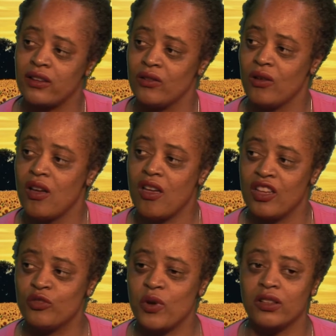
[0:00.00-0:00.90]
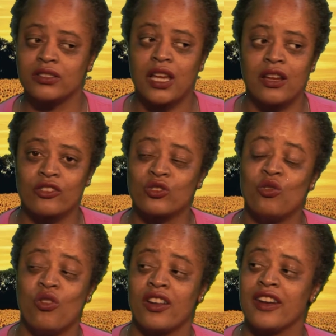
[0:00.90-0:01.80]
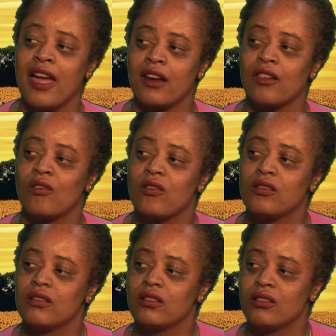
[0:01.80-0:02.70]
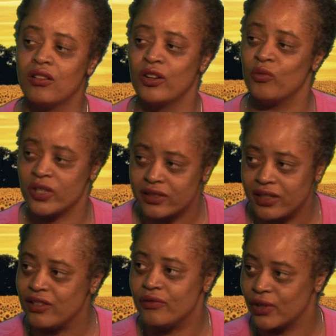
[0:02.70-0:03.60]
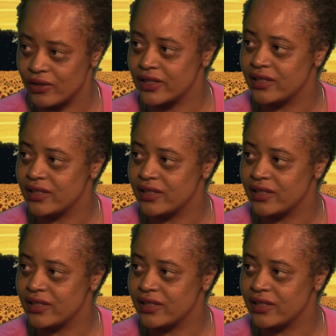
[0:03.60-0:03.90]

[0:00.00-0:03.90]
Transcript: you, as well as haters who are not going to want to see you flourish.